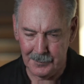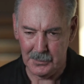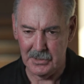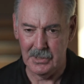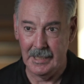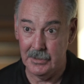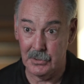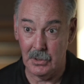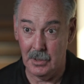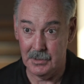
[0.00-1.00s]
Repetition
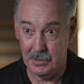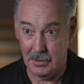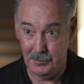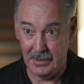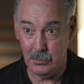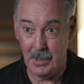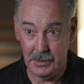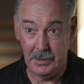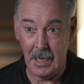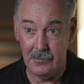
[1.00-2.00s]
exercise is the best way
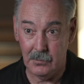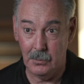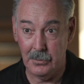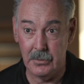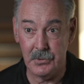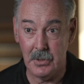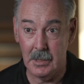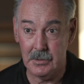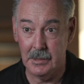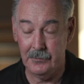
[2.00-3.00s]
to go forward with the
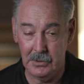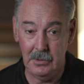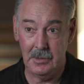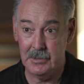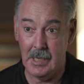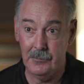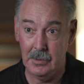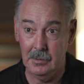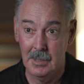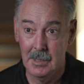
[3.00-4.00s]
stroke. So if you do the same
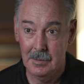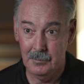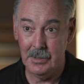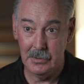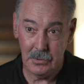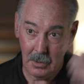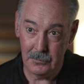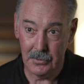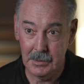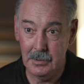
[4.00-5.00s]
thing a million
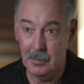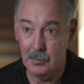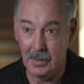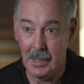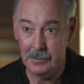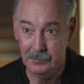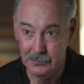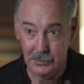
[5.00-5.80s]
times, then your brain